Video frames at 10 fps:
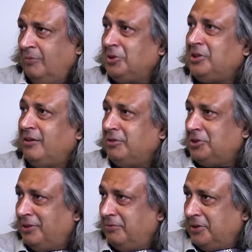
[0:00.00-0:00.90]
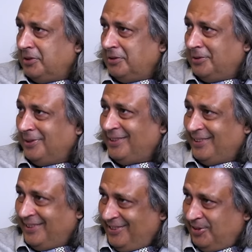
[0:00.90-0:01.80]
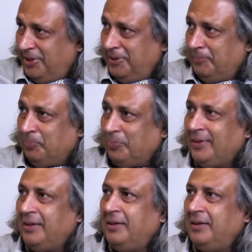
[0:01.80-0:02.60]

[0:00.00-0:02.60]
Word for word: which they have achieved. They have achieved it. Okay. Okay.